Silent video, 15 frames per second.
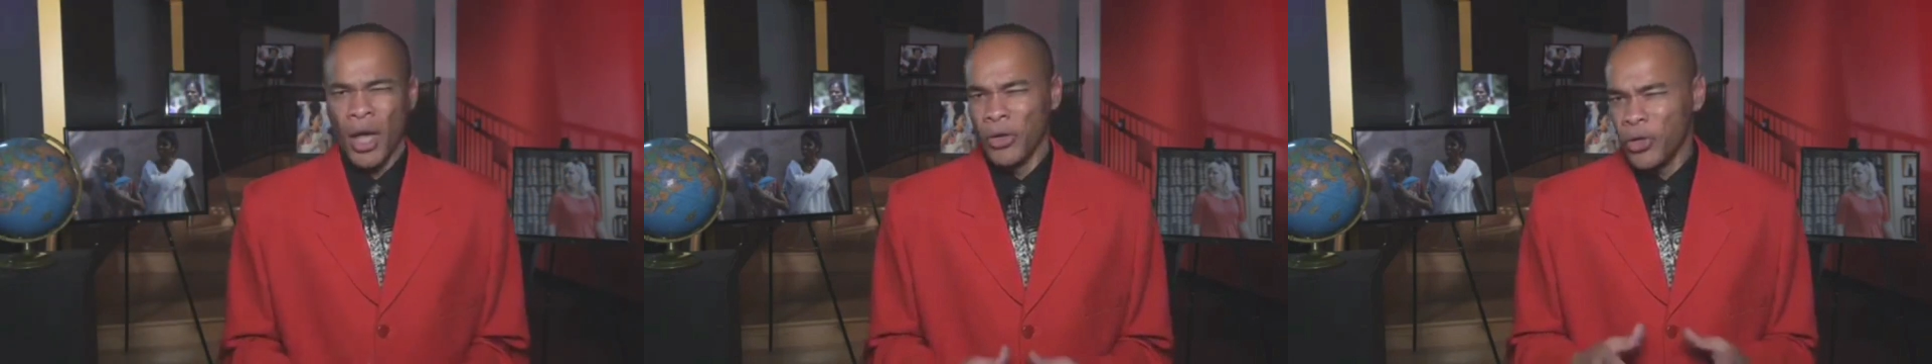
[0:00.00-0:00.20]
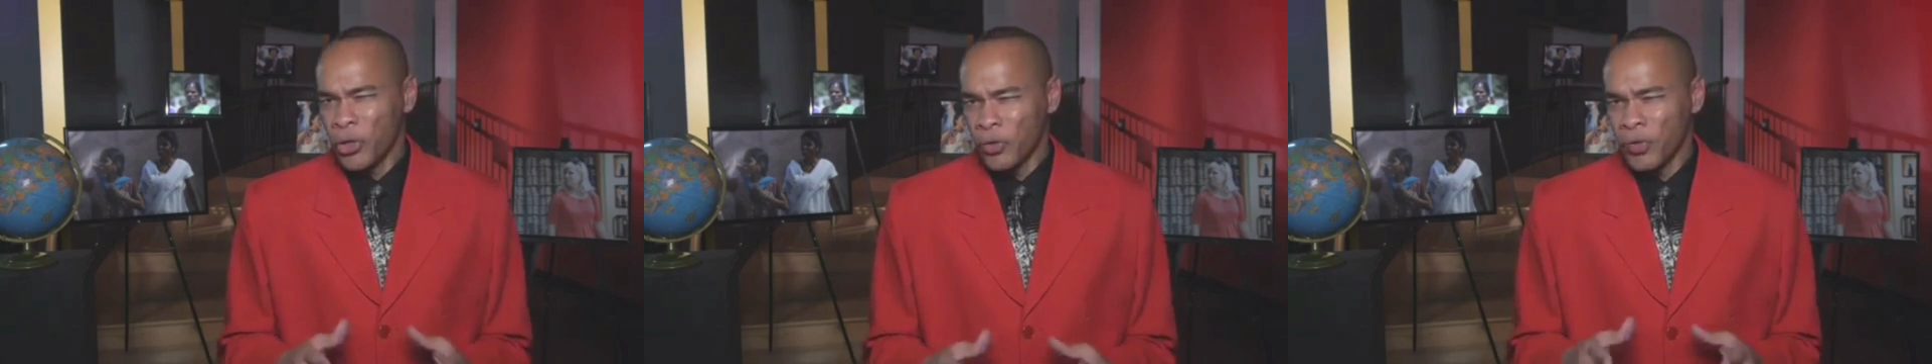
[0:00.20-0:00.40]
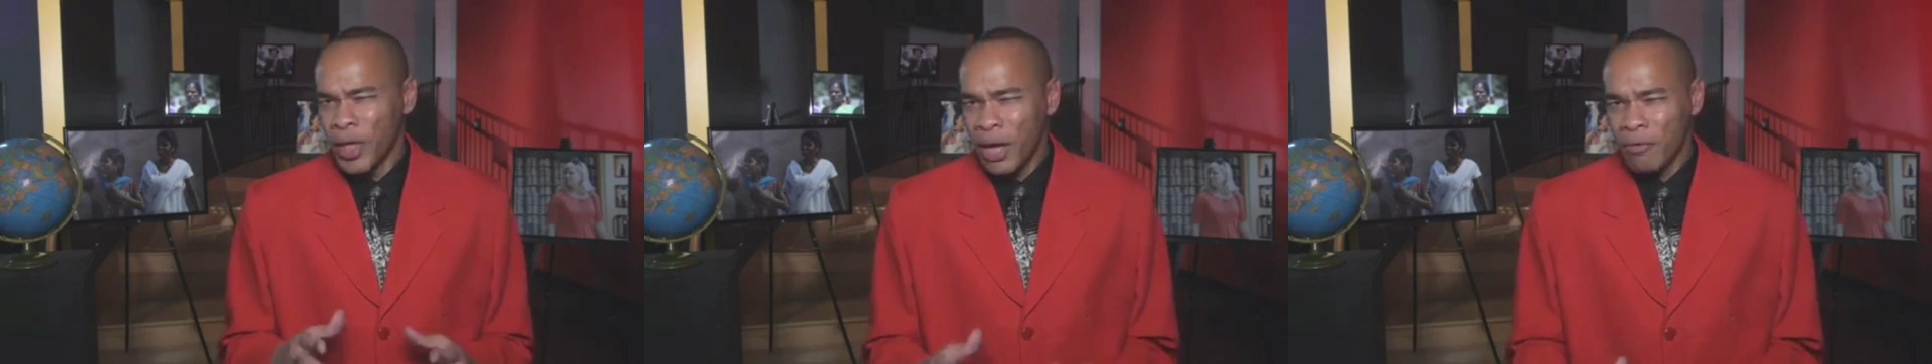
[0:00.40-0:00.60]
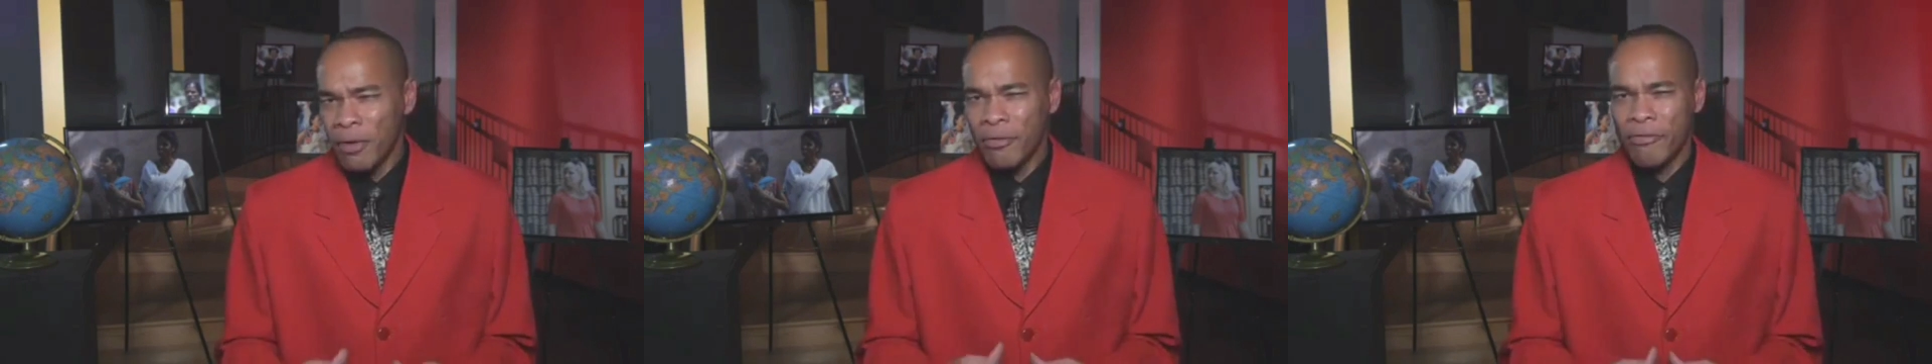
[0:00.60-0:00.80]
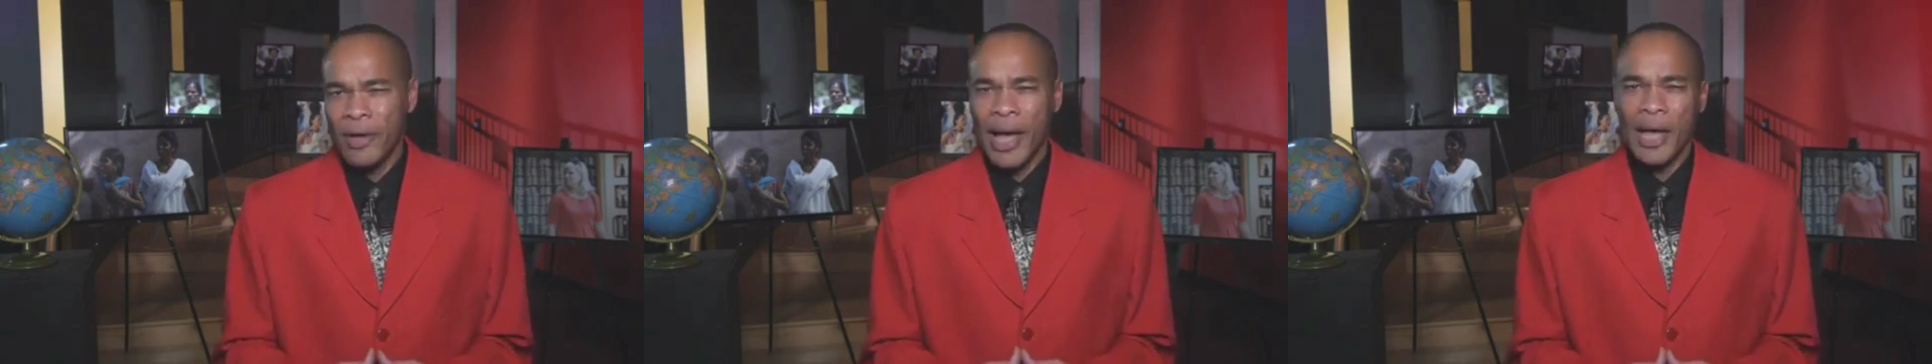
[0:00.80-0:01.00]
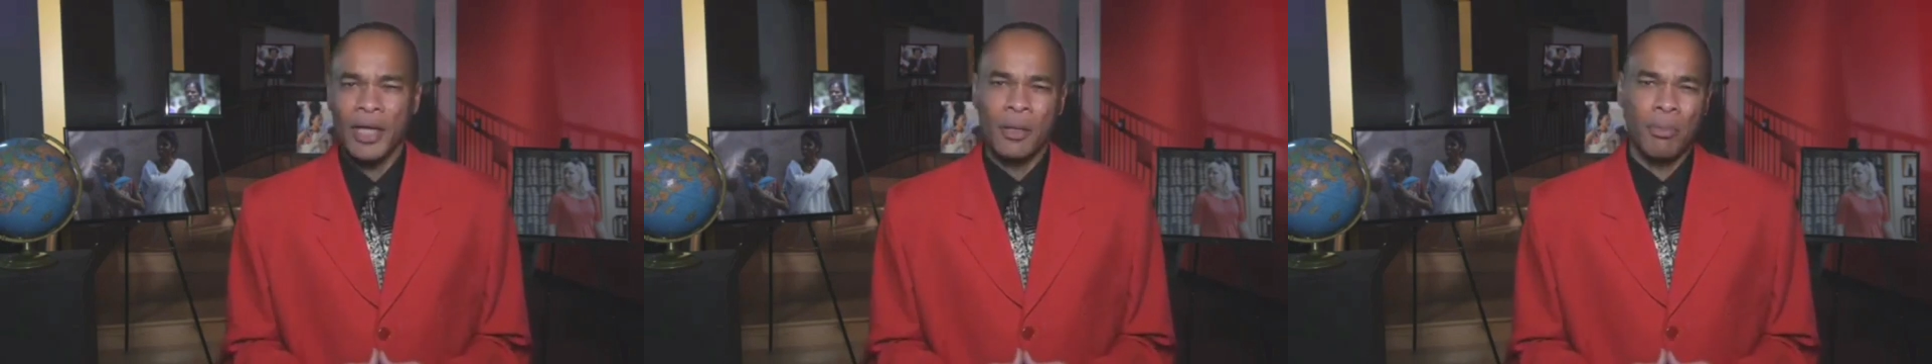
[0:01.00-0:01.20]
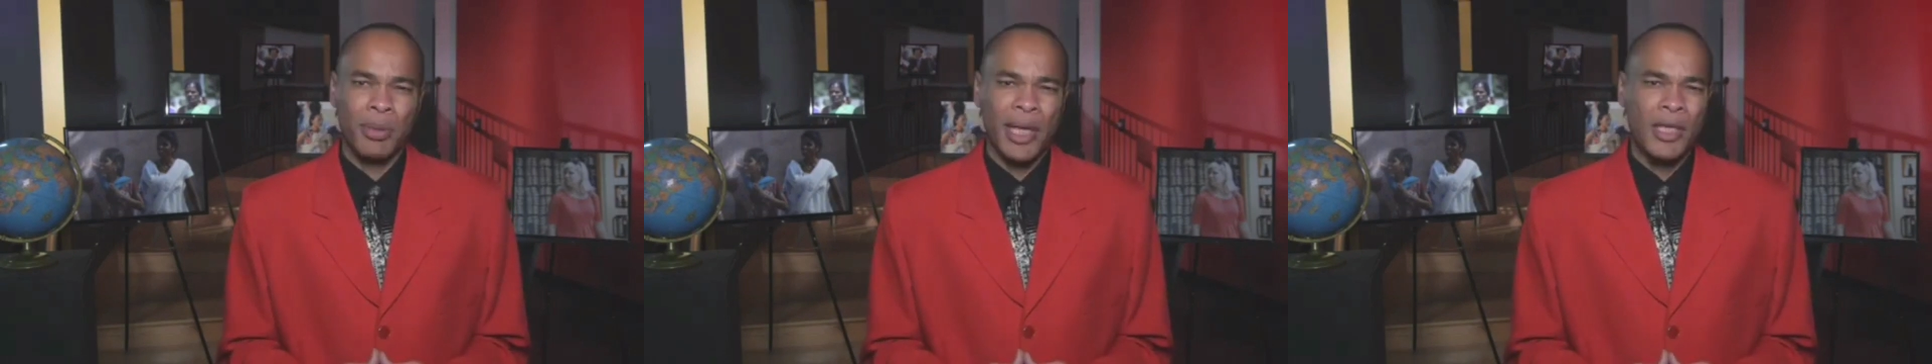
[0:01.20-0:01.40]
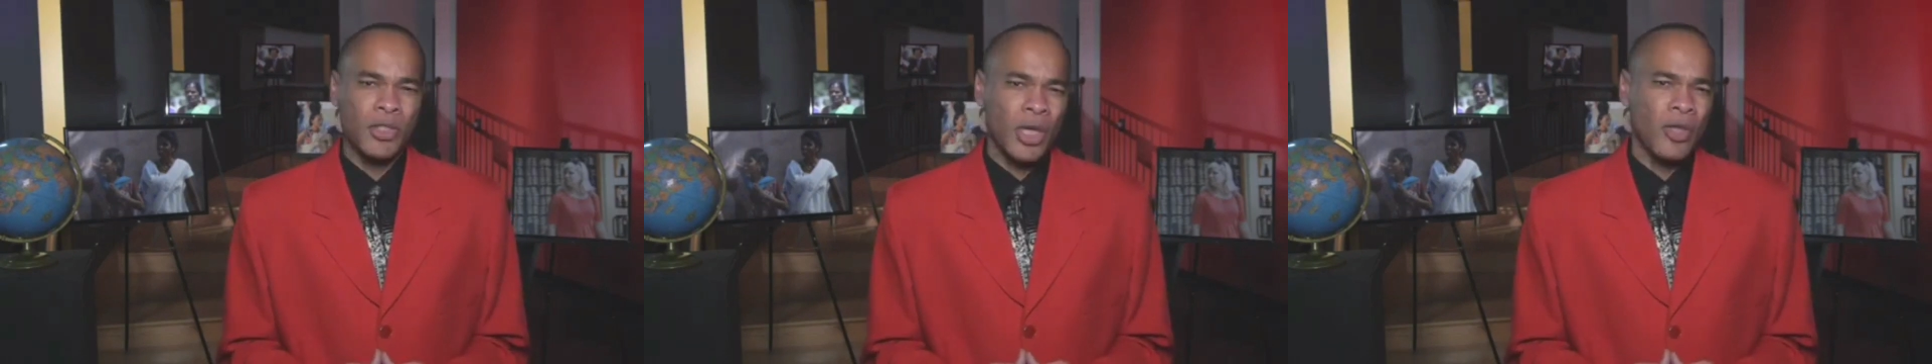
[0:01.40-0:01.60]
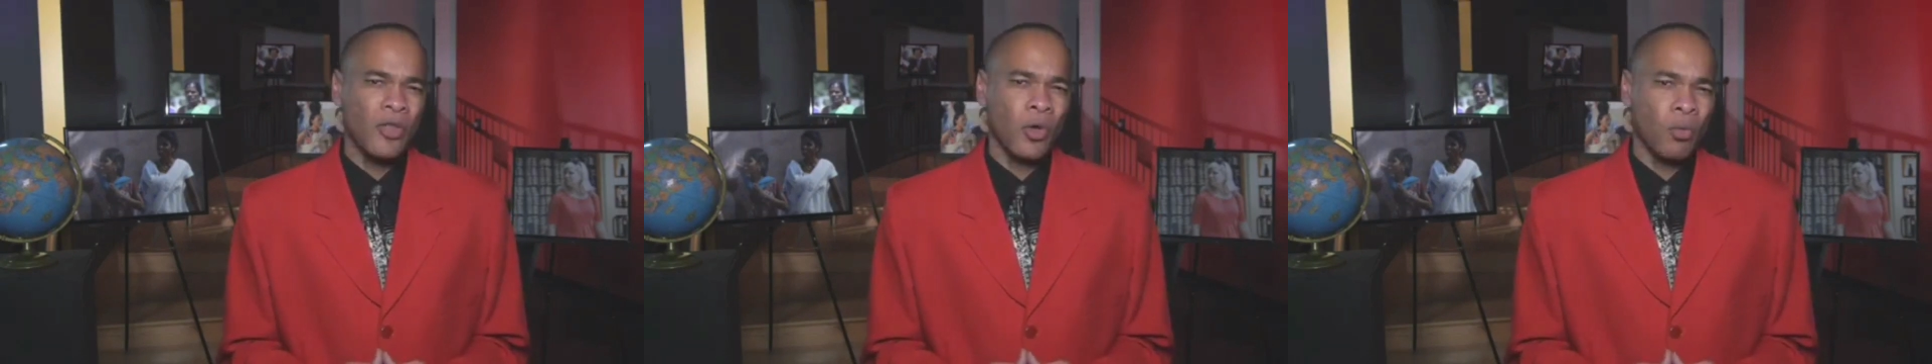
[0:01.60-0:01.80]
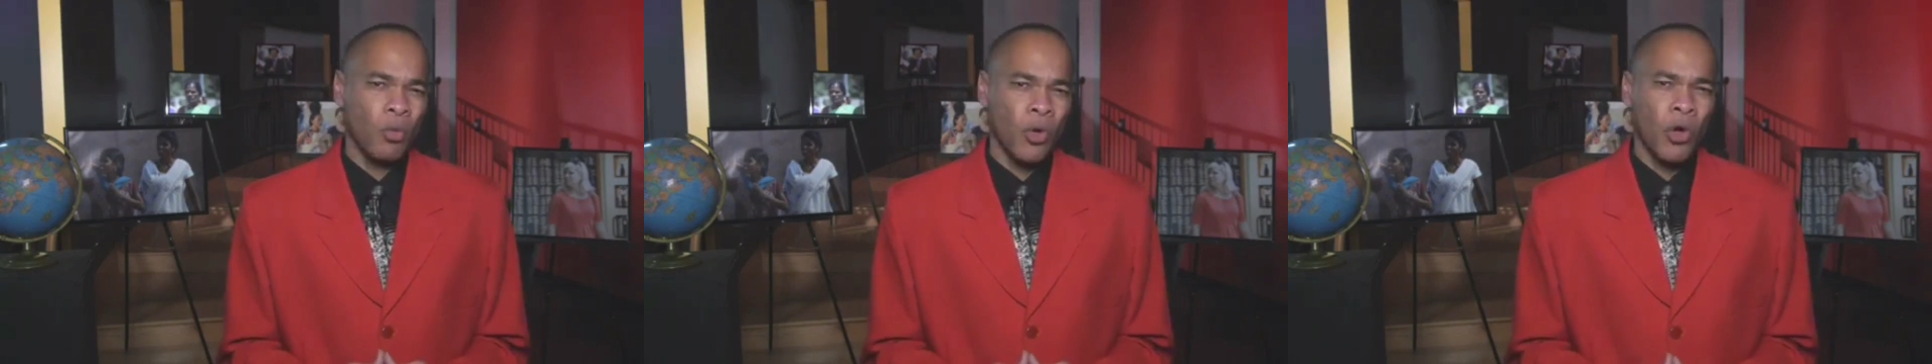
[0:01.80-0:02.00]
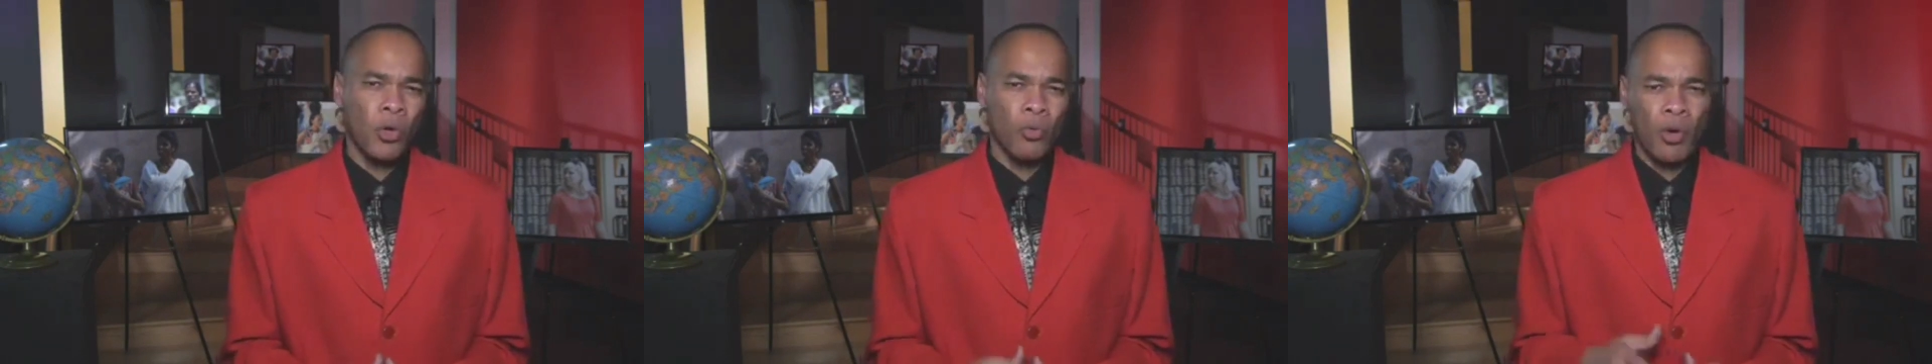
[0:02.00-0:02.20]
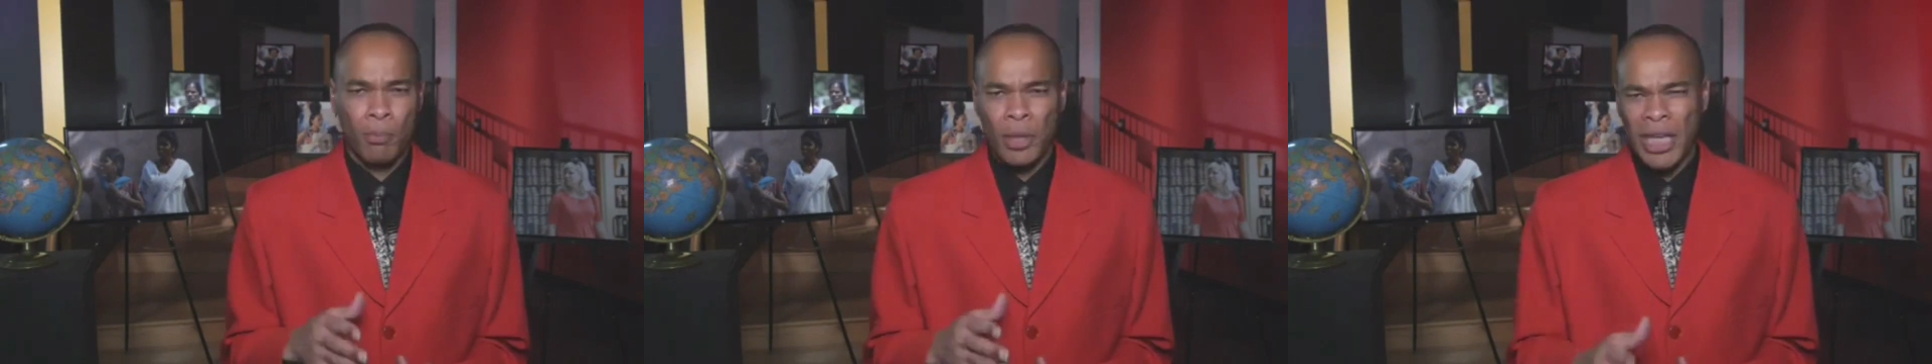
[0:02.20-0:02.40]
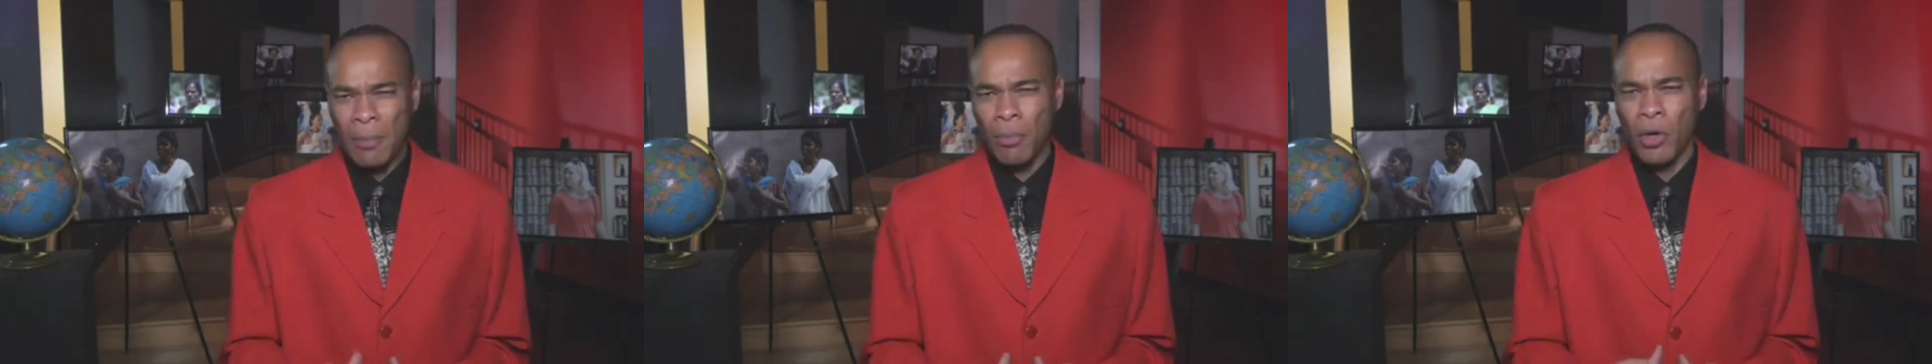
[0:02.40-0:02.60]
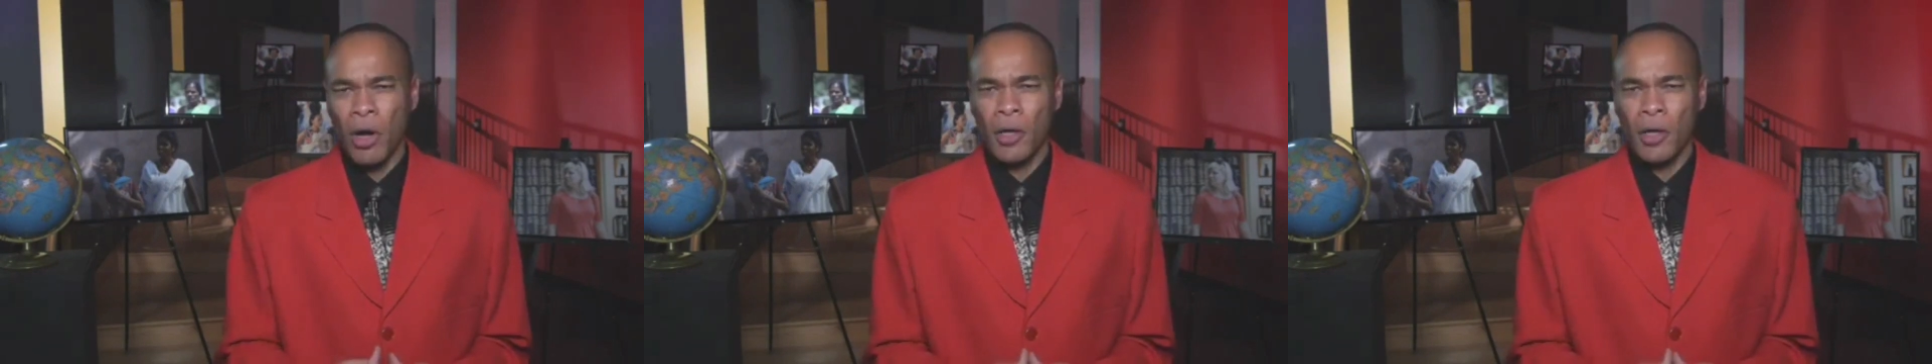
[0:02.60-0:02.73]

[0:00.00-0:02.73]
You'll never find a place in the world where people